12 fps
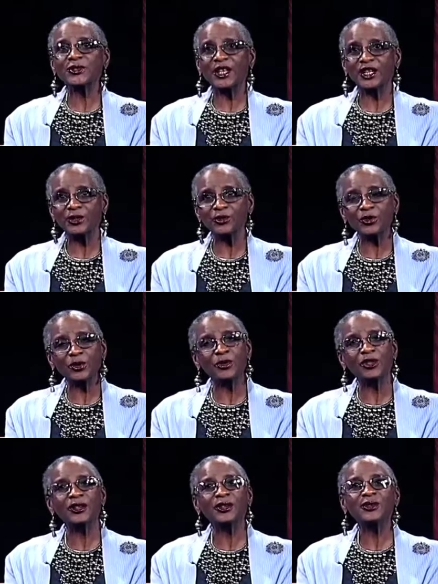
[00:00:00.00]
thank you for
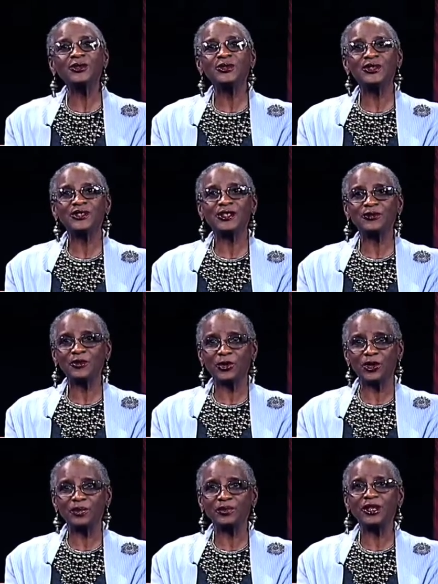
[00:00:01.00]
appearing on UDC
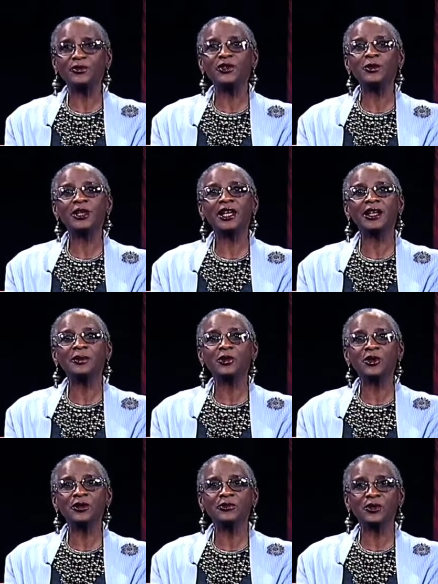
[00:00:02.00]
Forum. If you would like
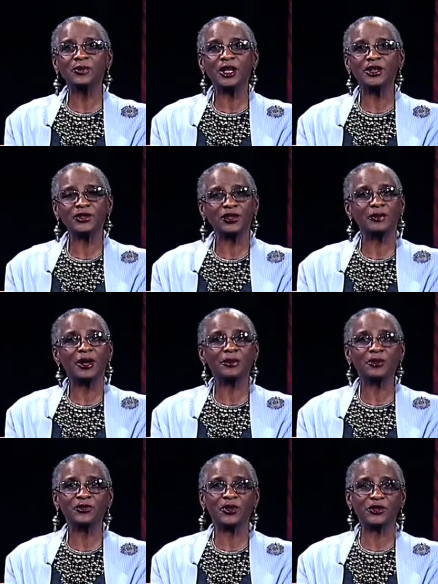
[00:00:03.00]
more information about
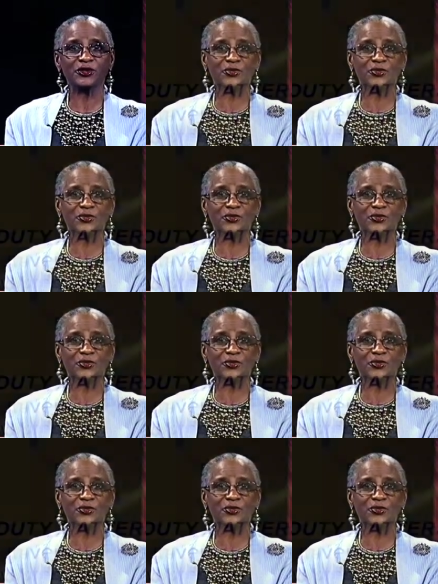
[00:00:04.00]
Professor